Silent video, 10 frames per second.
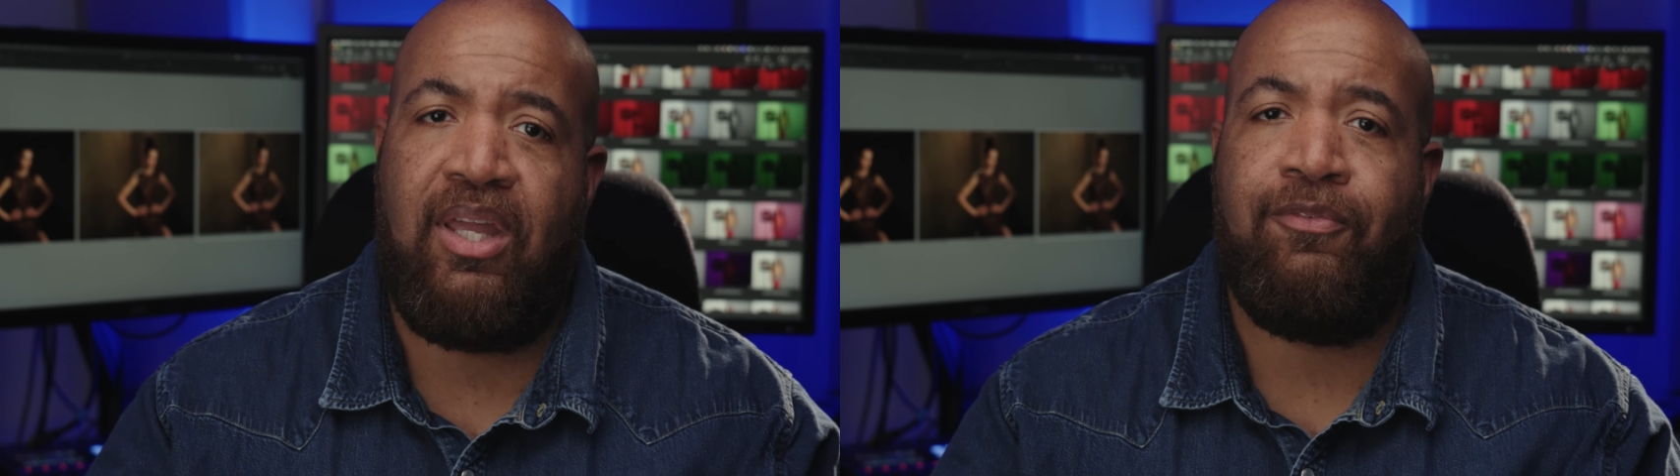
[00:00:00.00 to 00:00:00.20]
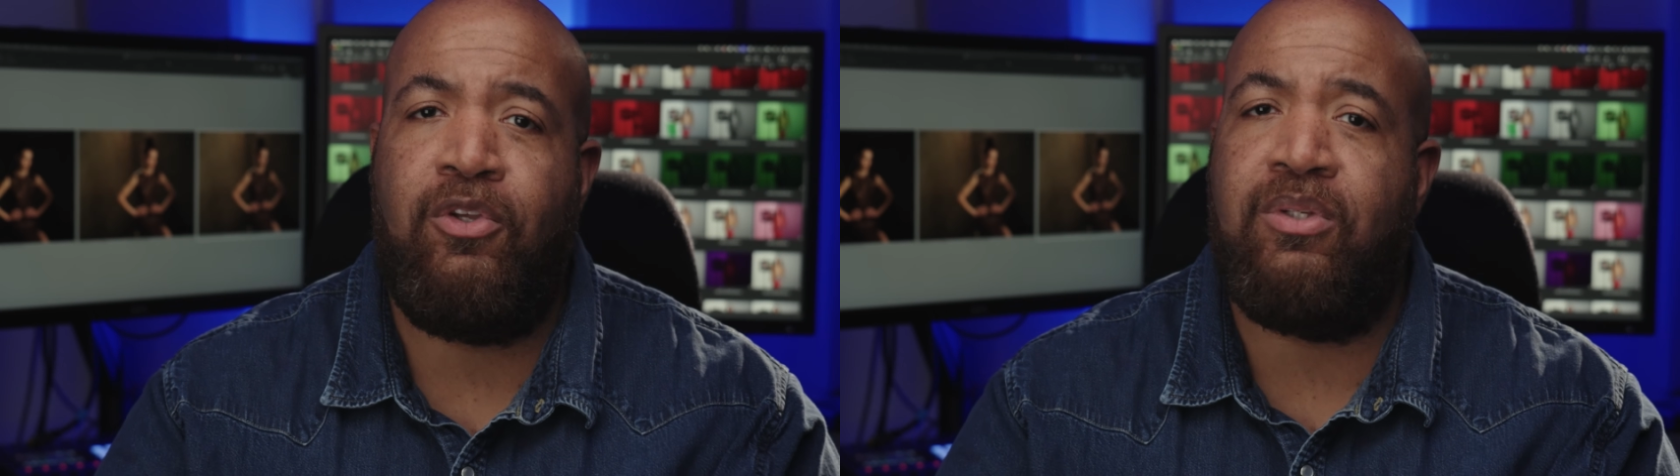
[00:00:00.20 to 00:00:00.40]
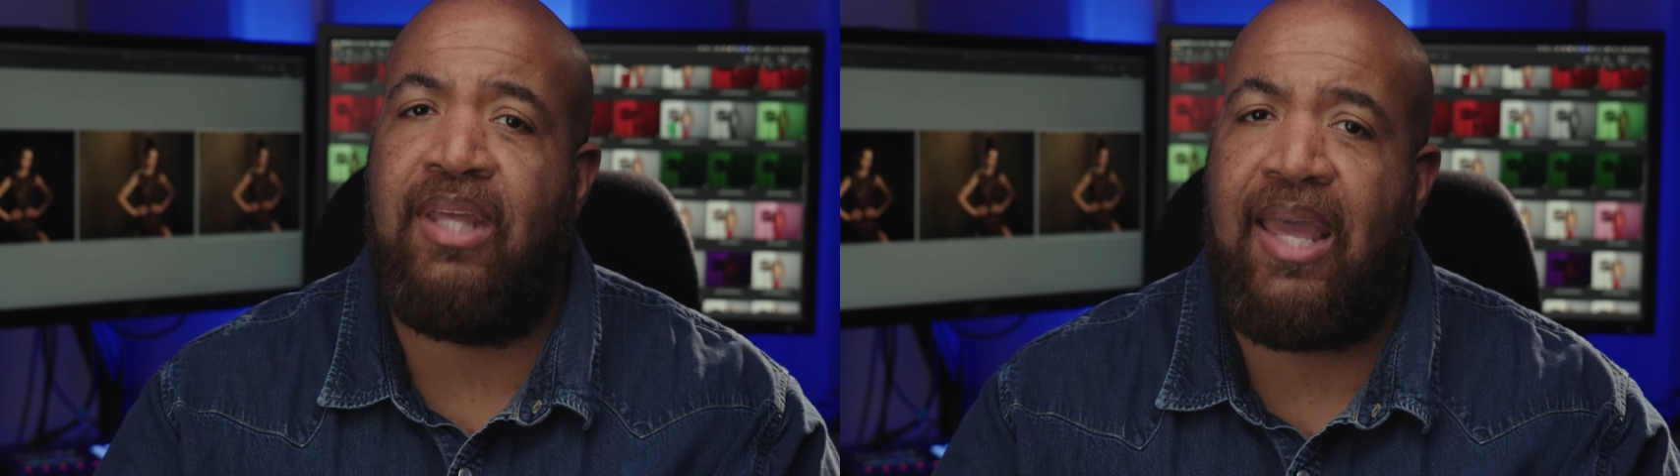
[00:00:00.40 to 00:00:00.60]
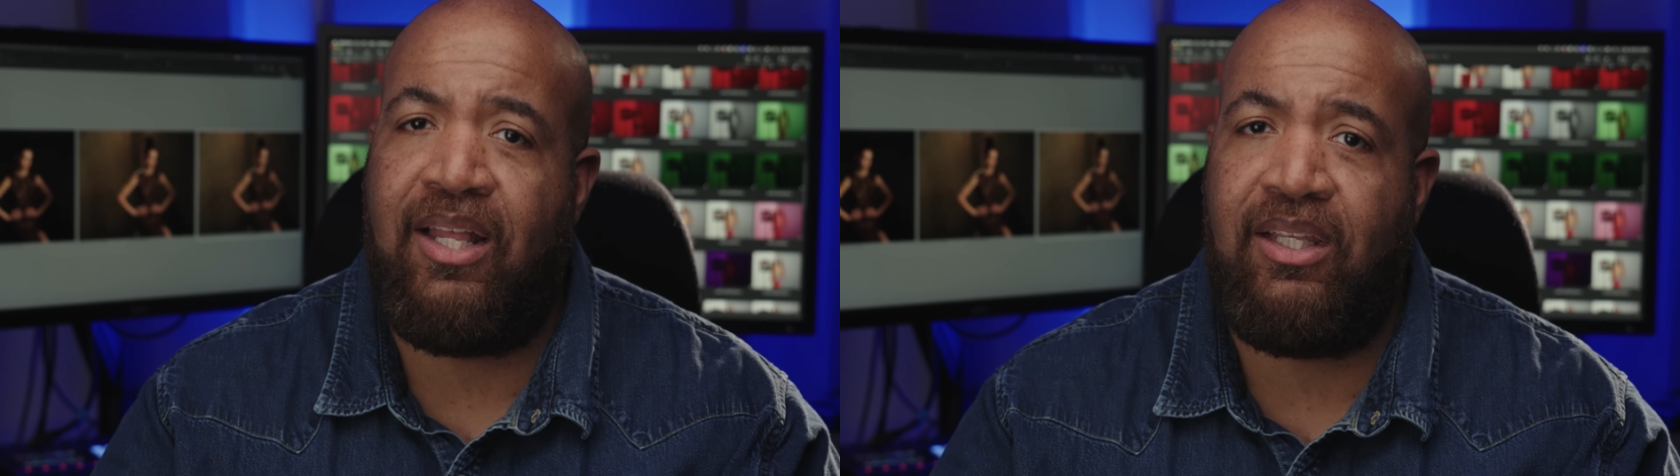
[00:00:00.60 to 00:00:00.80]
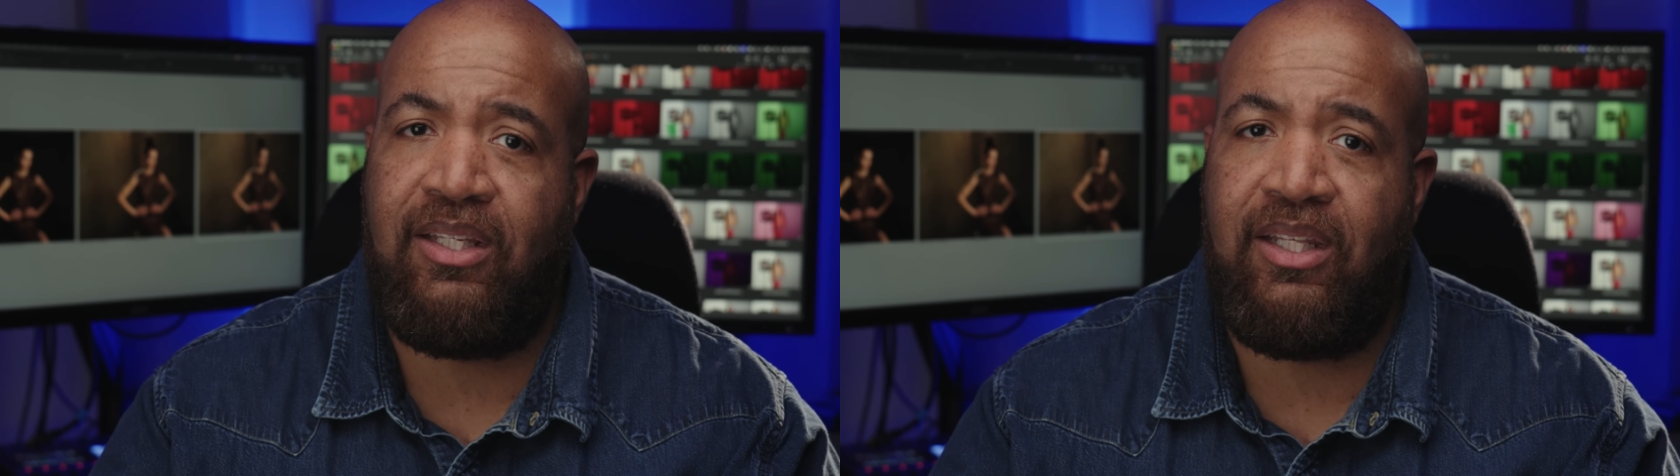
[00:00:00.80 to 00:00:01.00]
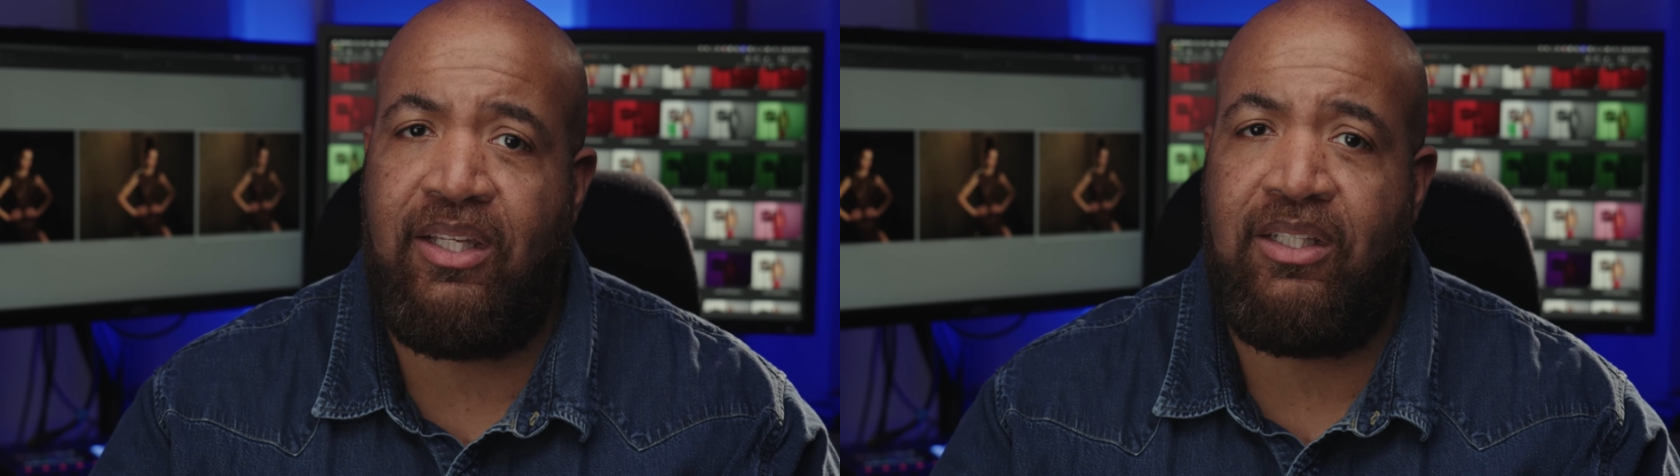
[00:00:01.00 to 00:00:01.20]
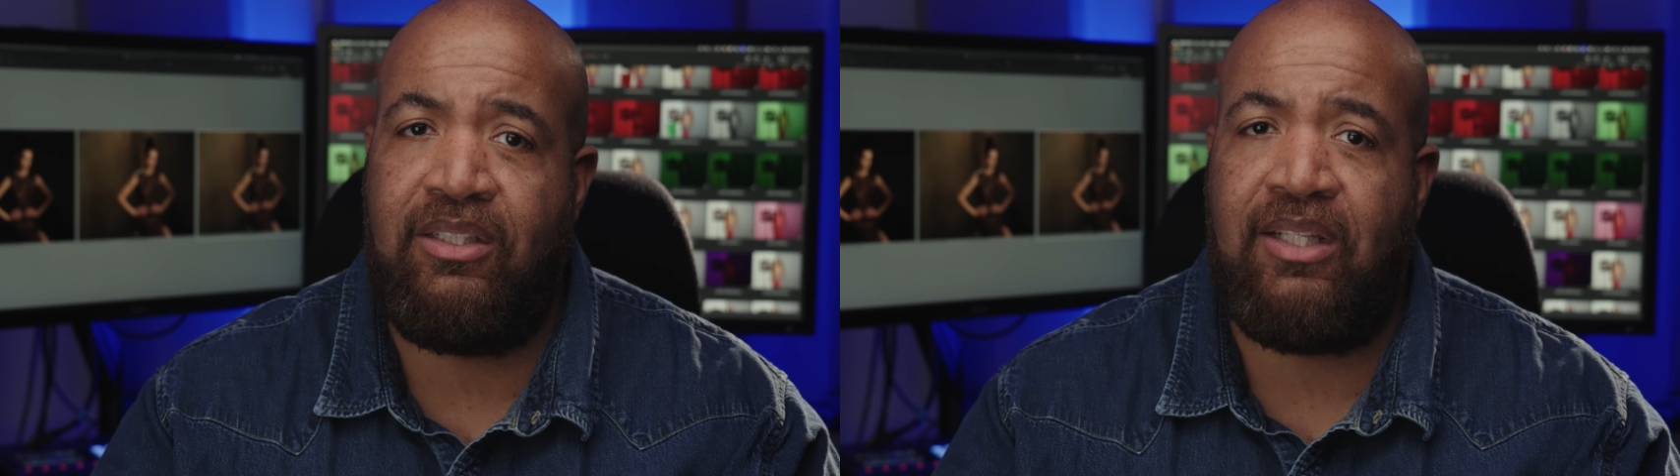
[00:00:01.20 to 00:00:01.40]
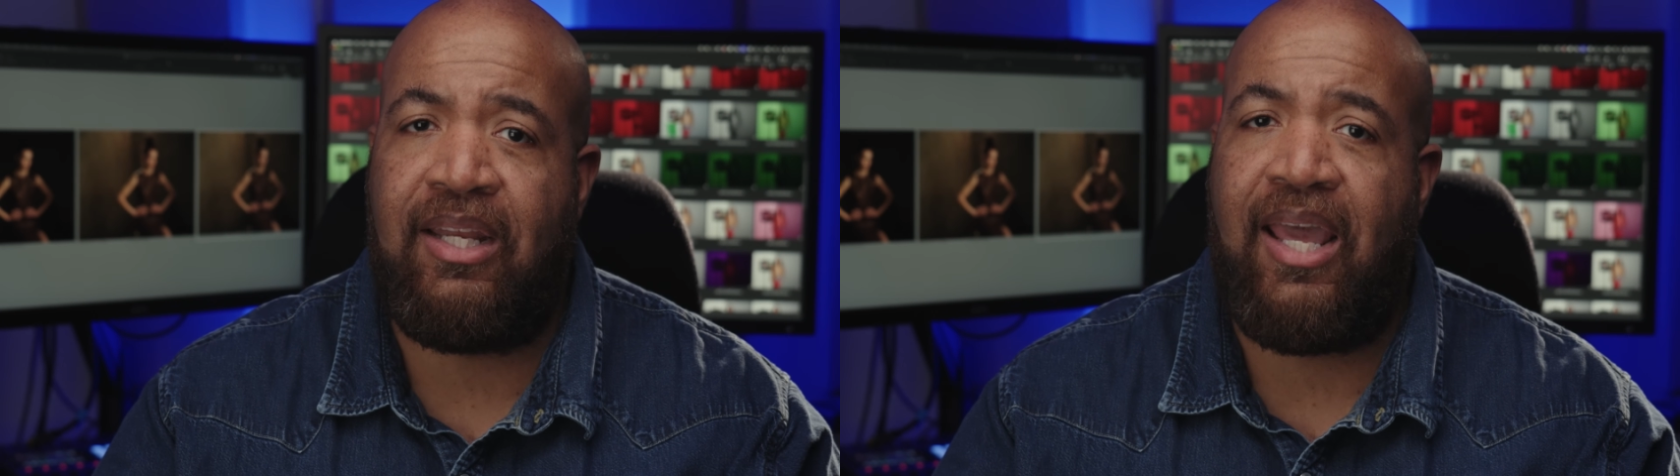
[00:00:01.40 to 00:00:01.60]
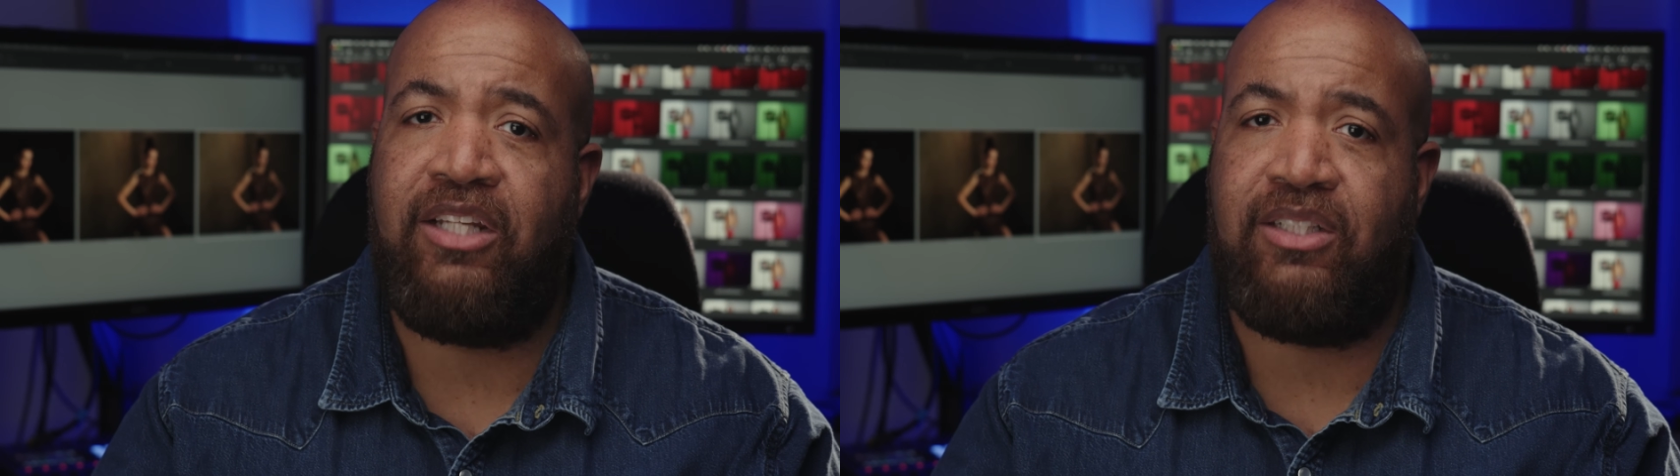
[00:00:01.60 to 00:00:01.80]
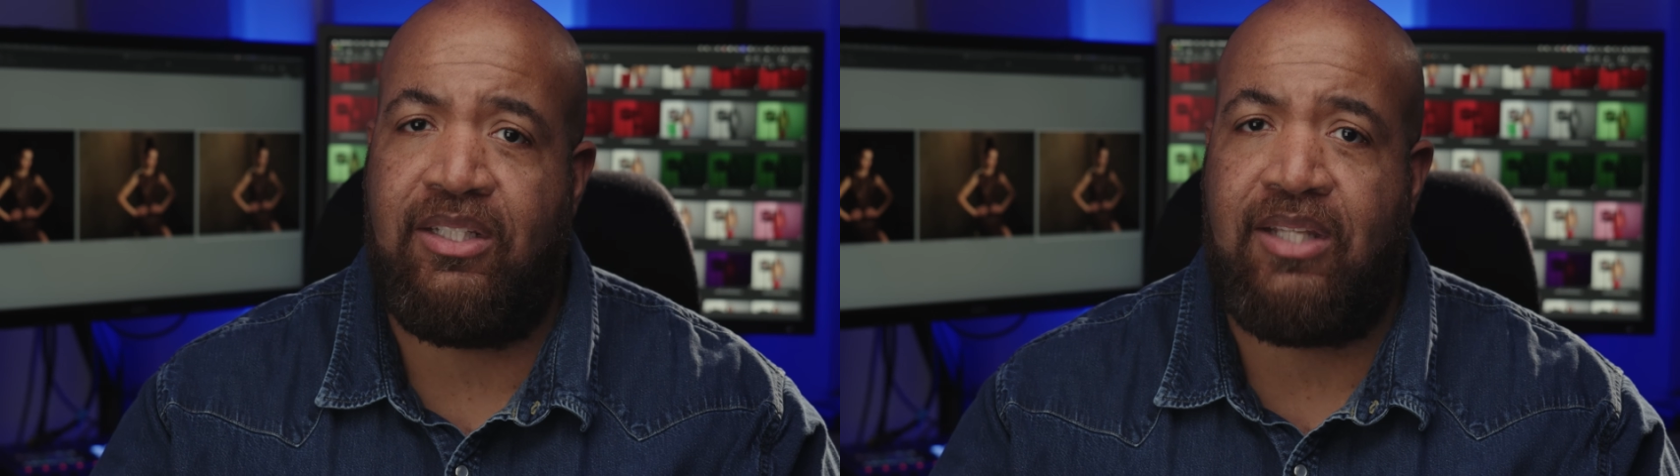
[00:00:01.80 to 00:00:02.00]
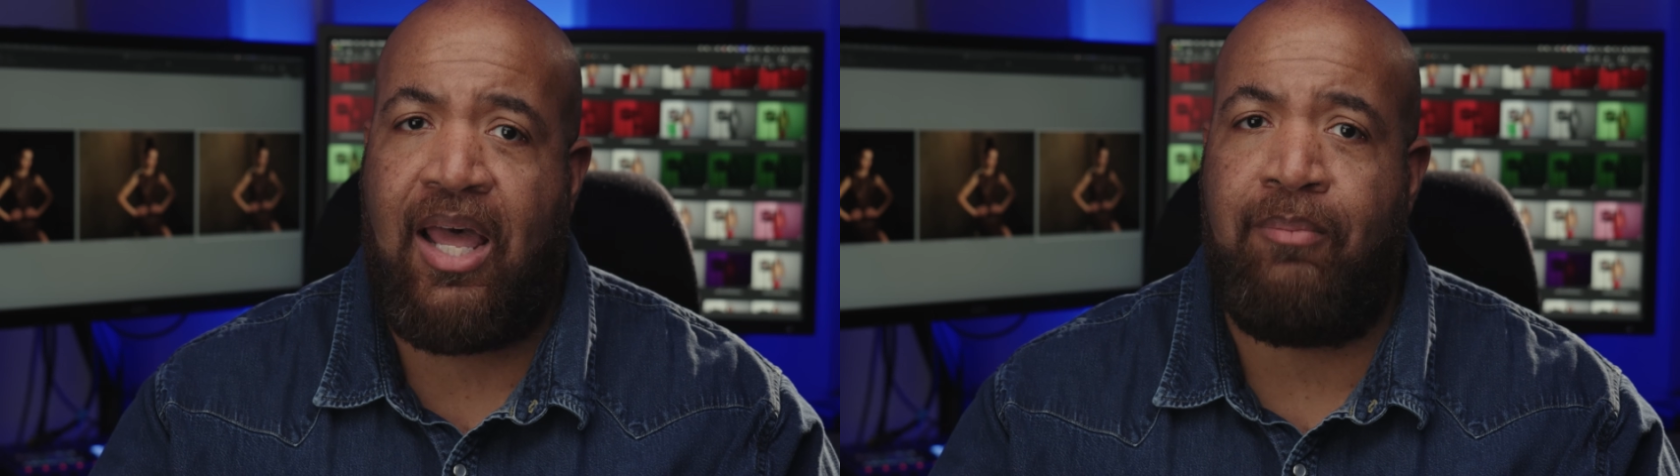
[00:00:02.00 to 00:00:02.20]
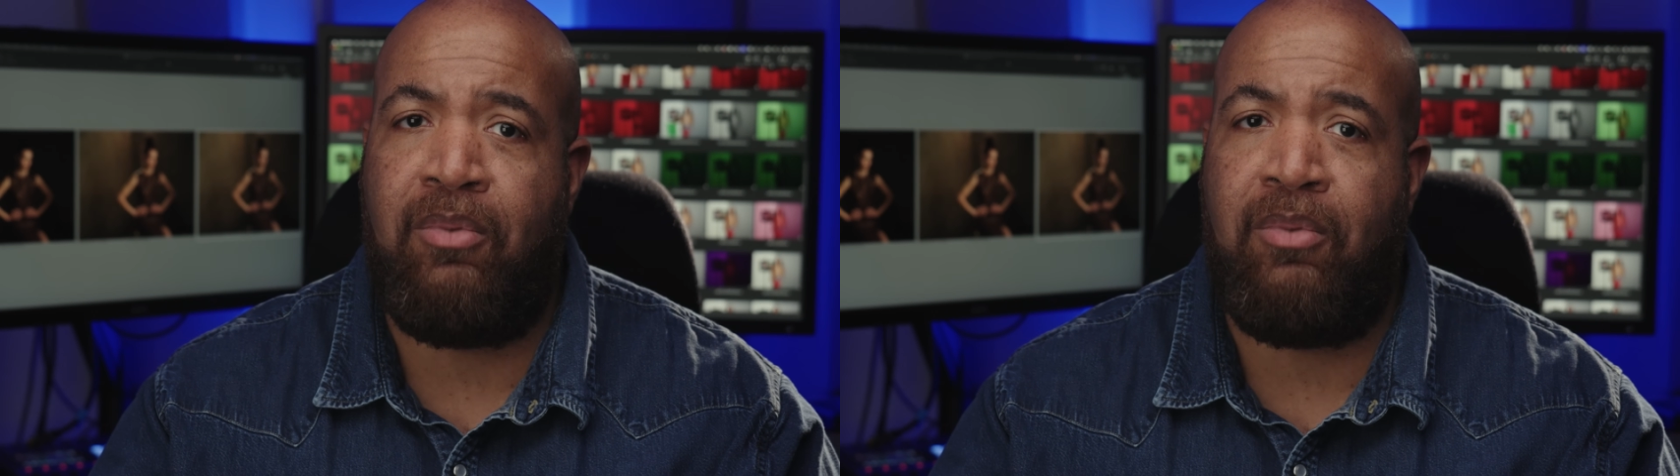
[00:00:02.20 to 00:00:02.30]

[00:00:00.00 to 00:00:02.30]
if using LEDs in HSI